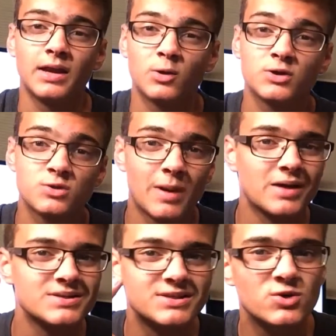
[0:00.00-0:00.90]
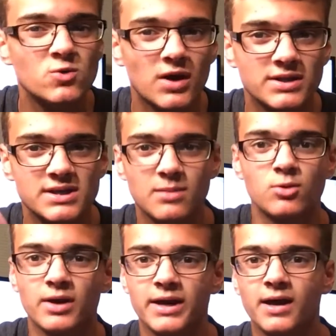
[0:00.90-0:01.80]
Now Crystal Palace is 2 on the
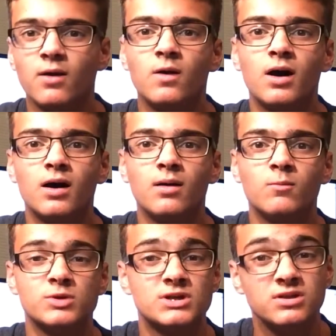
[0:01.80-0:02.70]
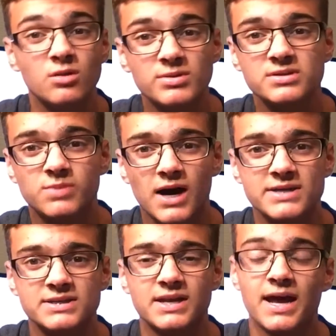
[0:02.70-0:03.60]
table right now, which is a little bit
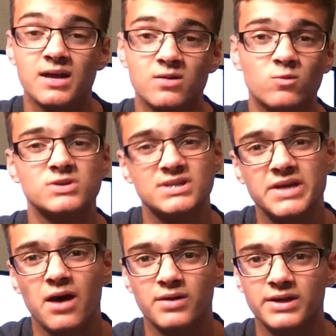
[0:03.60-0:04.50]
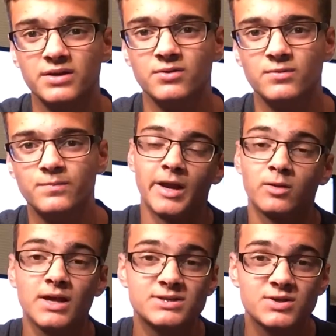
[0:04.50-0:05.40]
surprising, and we'll see how they do.
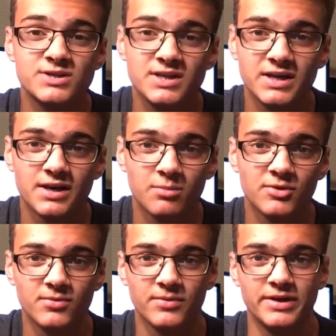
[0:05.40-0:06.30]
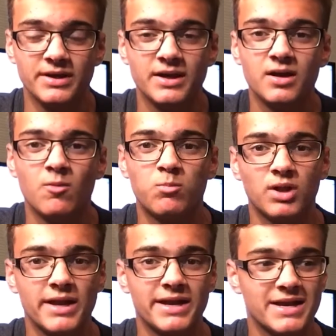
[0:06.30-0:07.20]
Now Leicester City in number 3
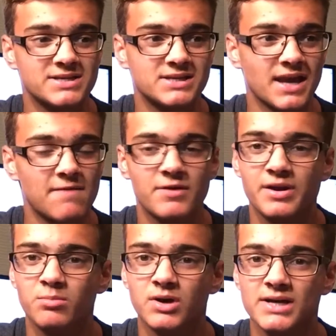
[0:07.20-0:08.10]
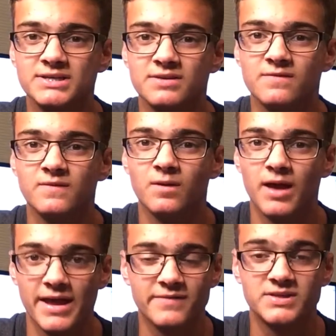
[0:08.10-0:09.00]
played against a not very impressive
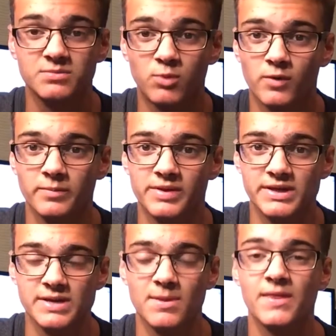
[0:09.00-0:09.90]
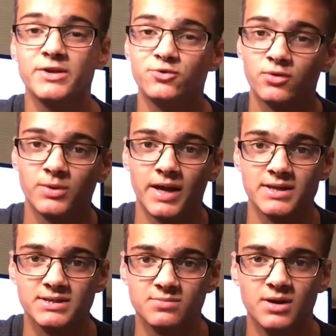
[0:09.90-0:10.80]
AFC Bournemouth team, and they drew
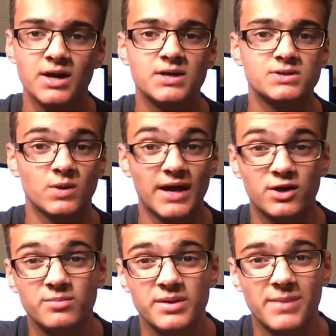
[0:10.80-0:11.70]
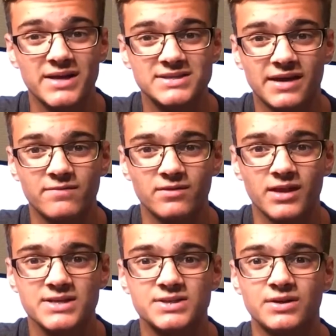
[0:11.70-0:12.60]
against them. So that could be a bad sign for
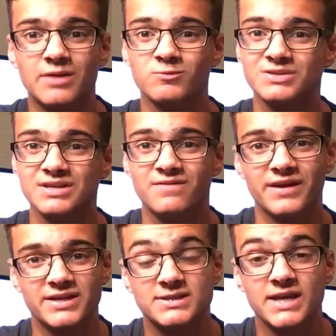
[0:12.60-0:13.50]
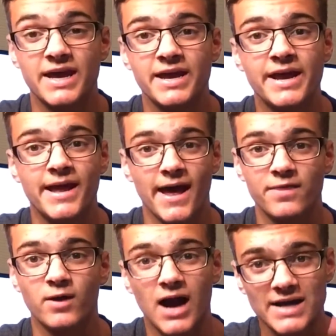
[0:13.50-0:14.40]
Leicester, and we'll see if they can stay
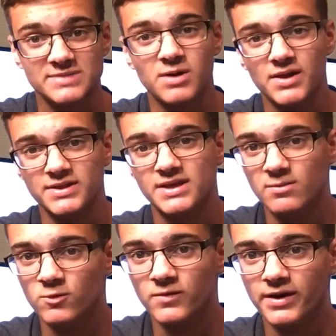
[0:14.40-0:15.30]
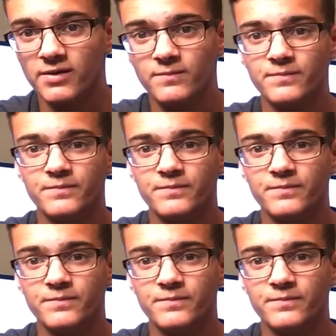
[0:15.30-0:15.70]
at their high spot in the table for now.